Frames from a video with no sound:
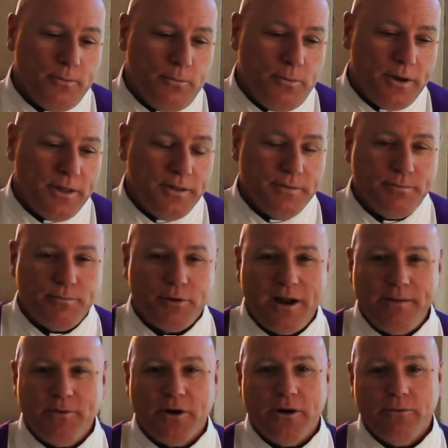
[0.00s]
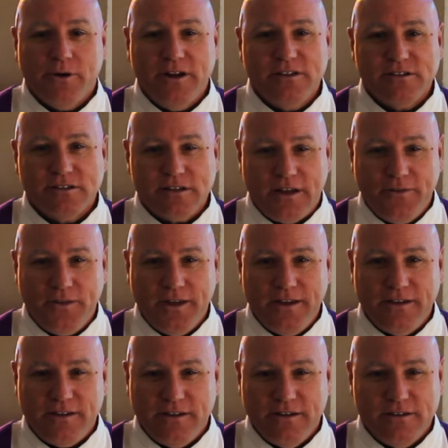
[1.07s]
one of the primary reasons, I
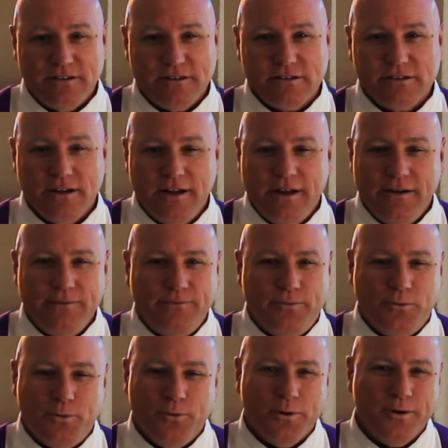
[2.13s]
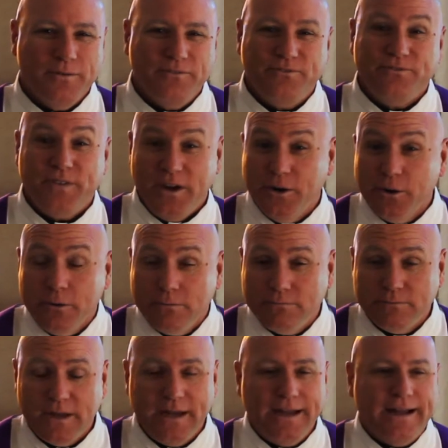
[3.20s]
think, is for
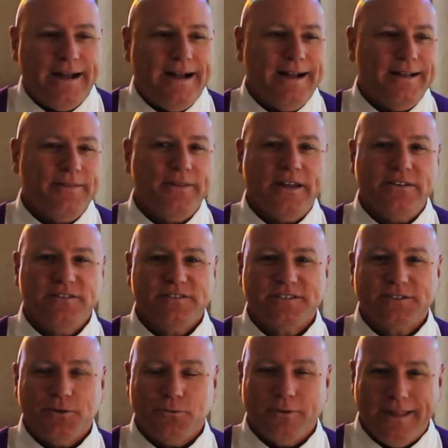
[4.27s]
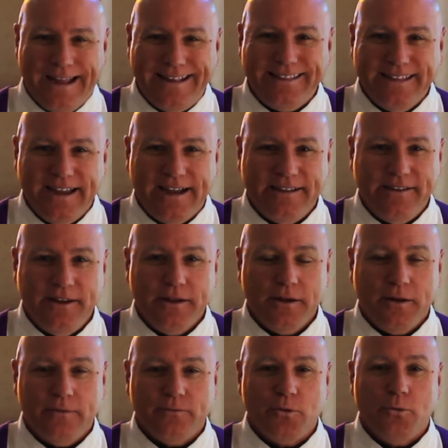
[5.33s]
fear. Uh, they just don't like the idea
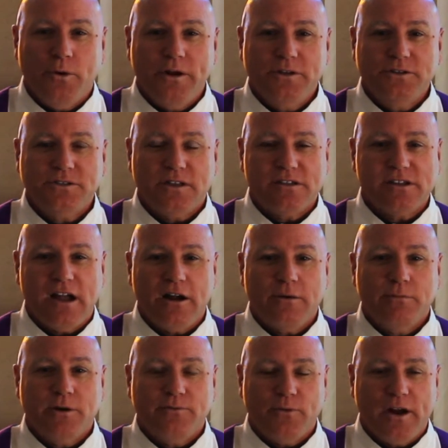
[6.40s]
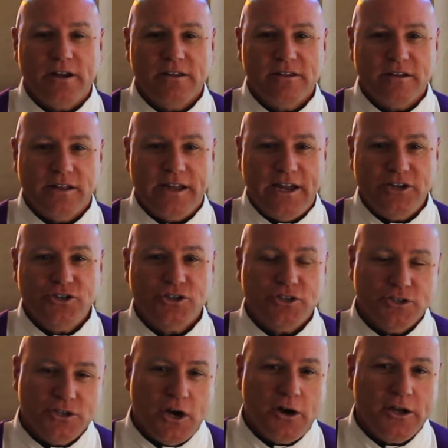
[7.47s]
of going to the sacrament of reconciliation
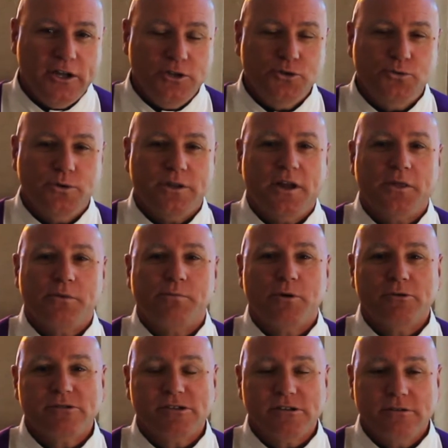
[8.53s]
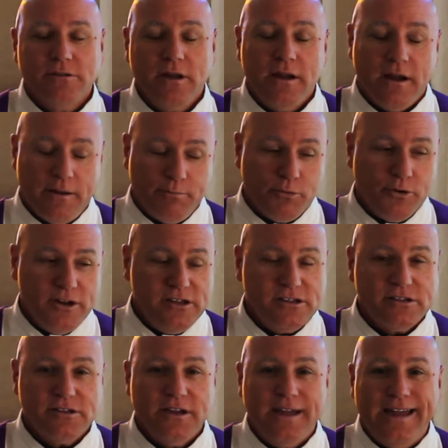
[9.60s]
and talking to another person, a
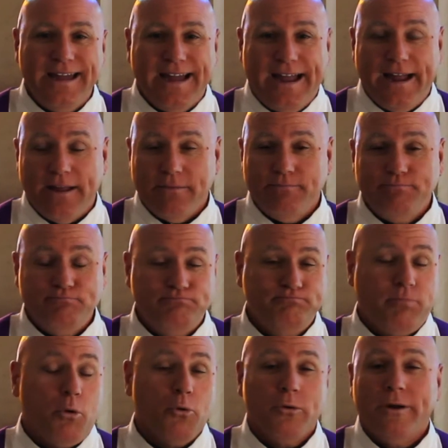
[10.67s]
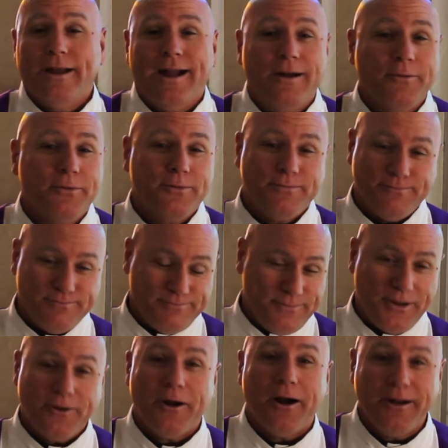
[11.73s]
priest, and pouring out
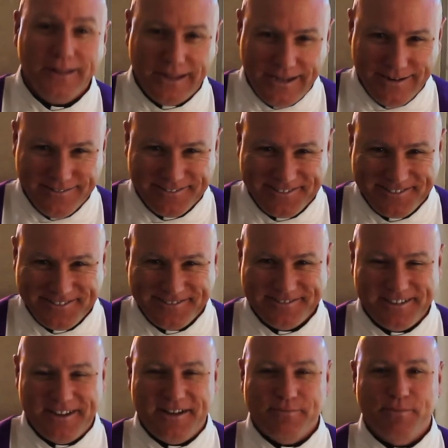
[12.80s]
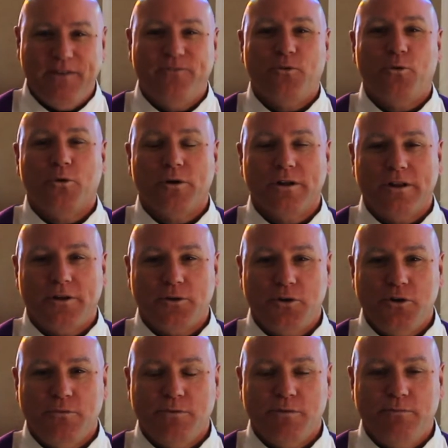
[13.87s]
their ugliness uh, before another
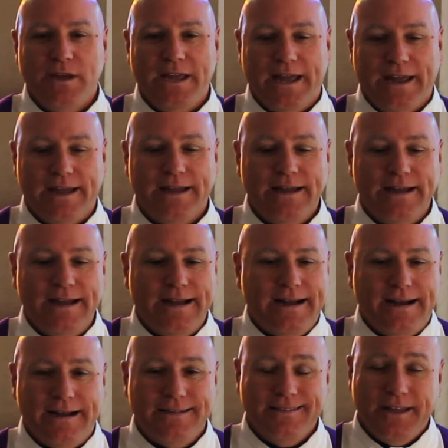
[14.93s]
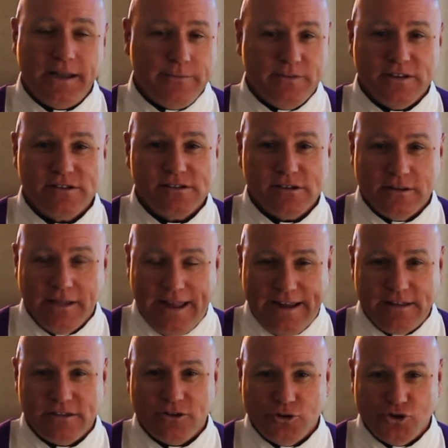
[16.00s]
human being. Uh, none of us
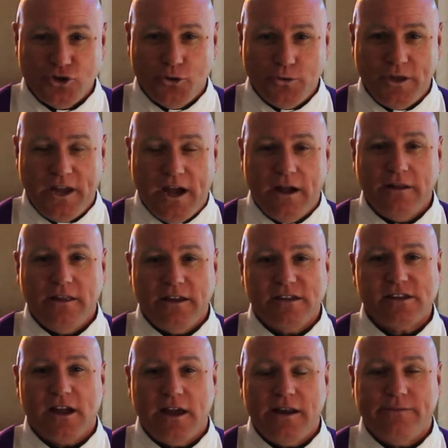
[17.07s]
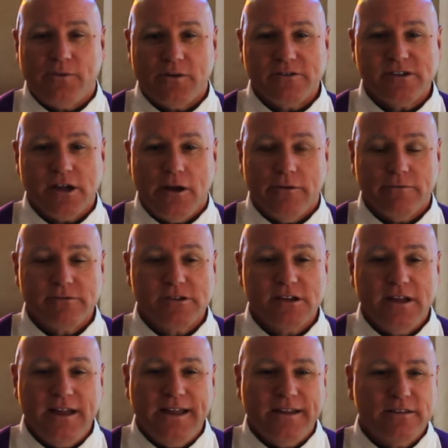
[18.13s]
likes to show the ugly side of
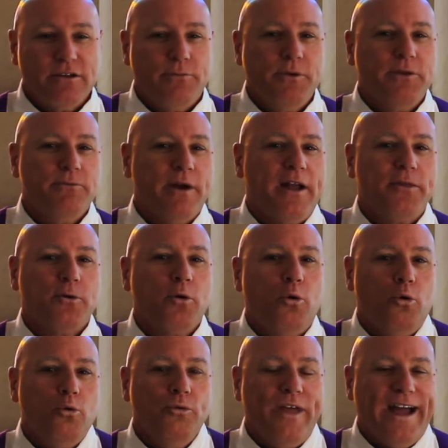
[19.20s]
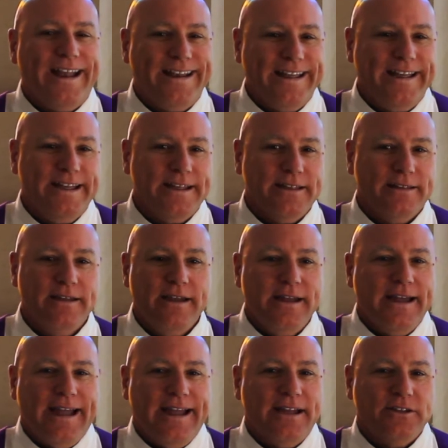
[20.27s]
ourselves. So we'd rather hold that
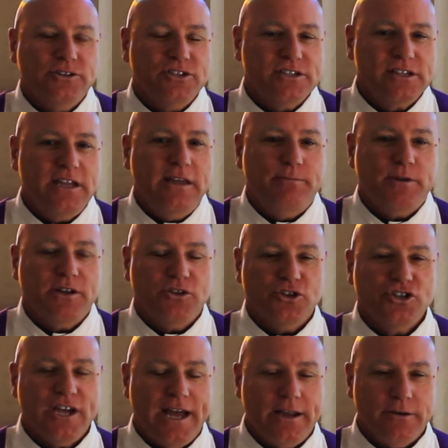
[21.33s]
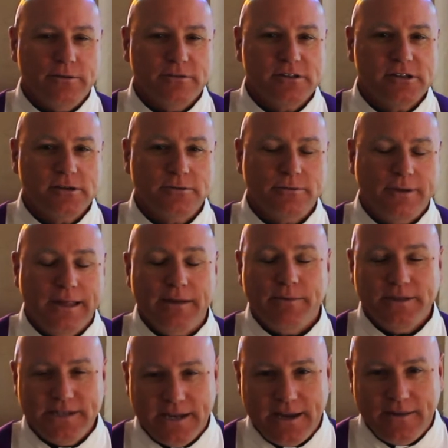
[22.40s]
in and just keep it in the shadows. Well, let
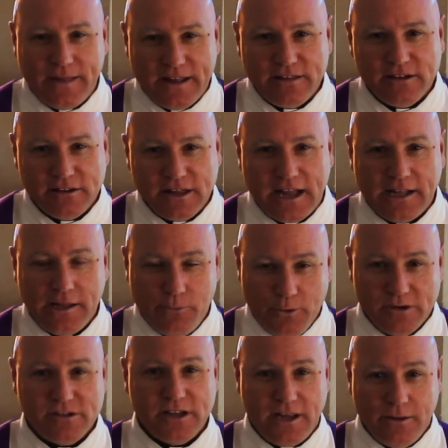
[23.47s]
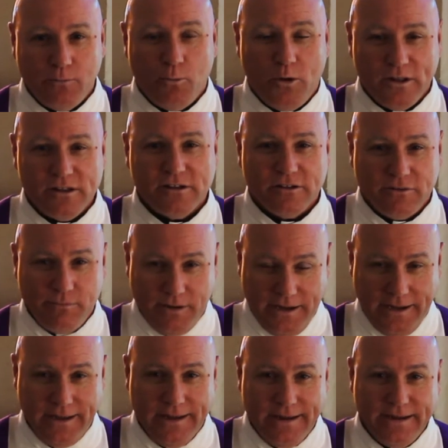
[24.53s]
me tell you, that's exactly where Satan wants it to
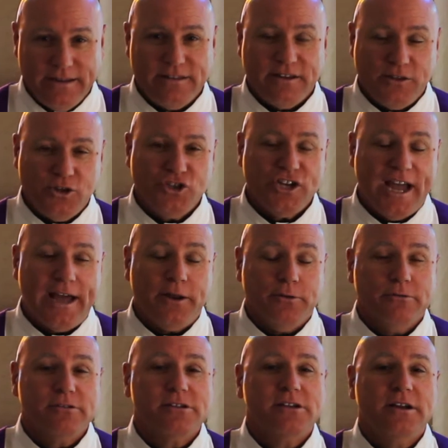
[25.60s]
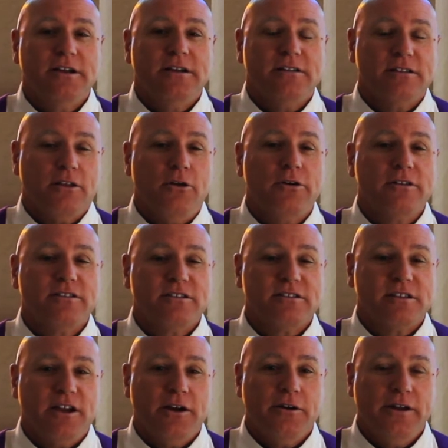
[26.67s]
be is in the shadows. As long as
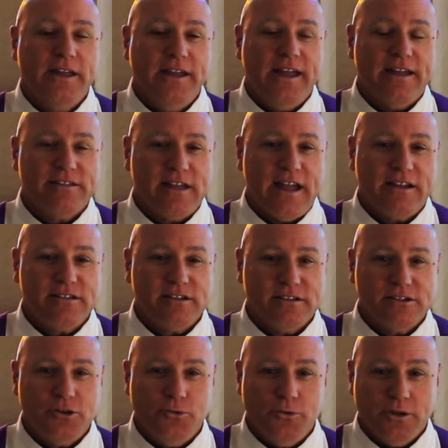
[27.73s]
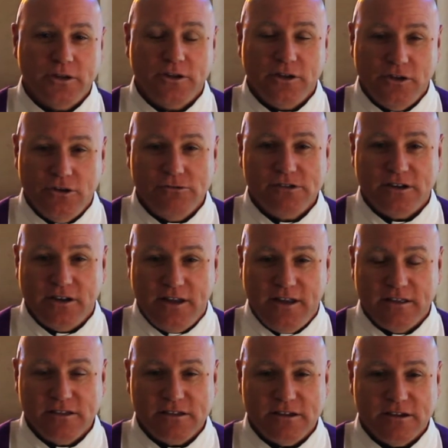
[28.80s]
it's there, he has access to it and can use it
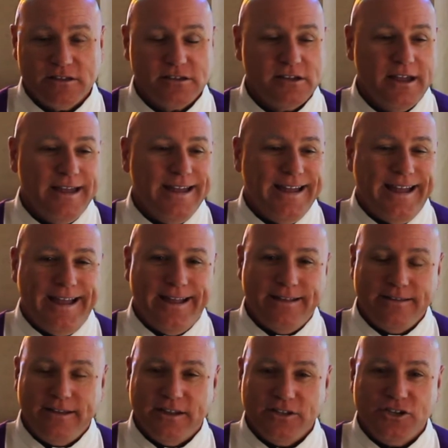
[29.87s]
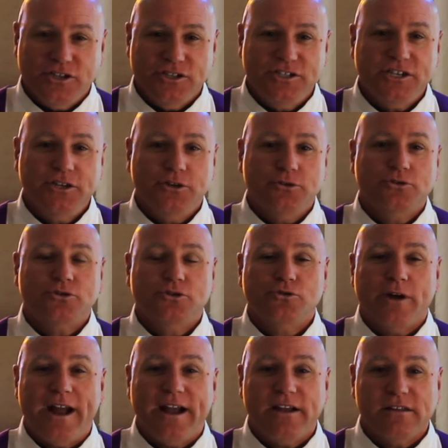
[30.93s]
against us and can continue to
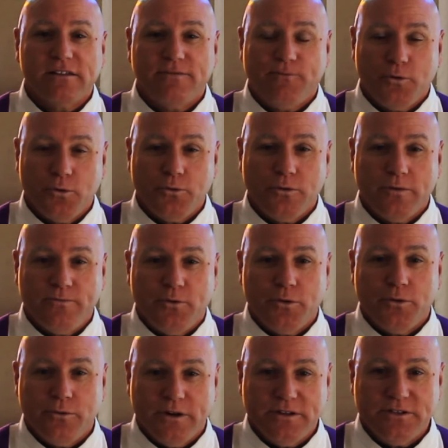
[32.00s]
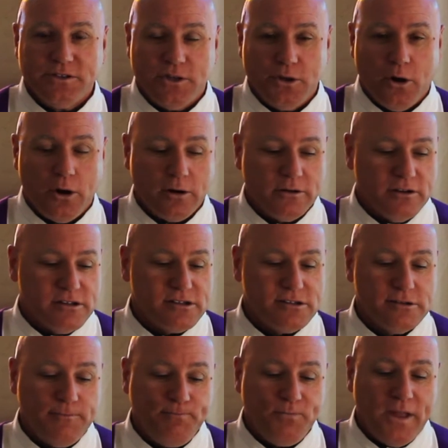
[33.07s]
drag us further and further into the
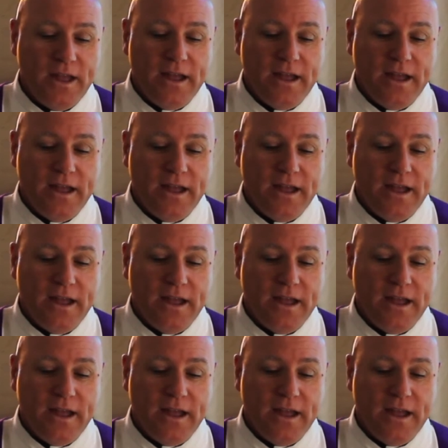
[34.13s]
darkness.